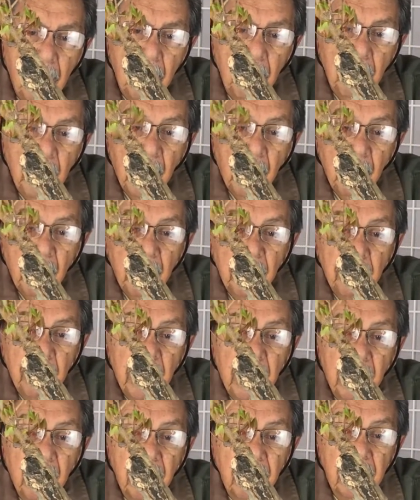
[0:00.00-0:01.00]
Bear with me
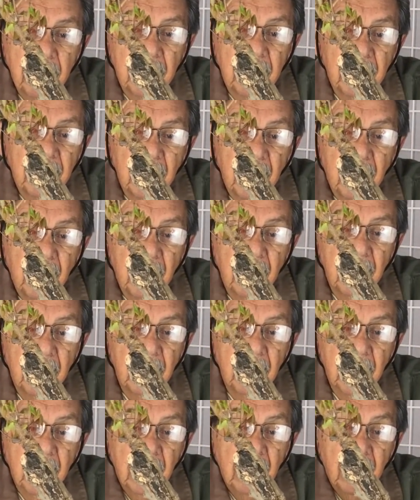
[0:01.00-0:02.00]
here. This is a
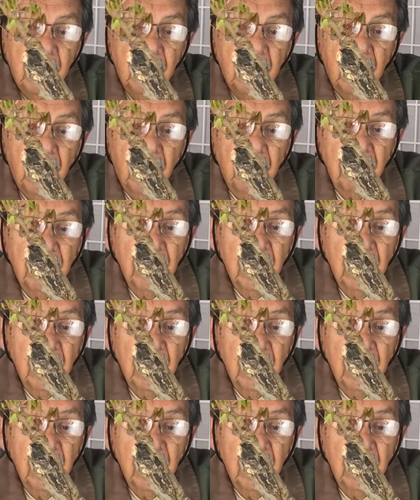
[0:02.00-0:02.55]
kind of a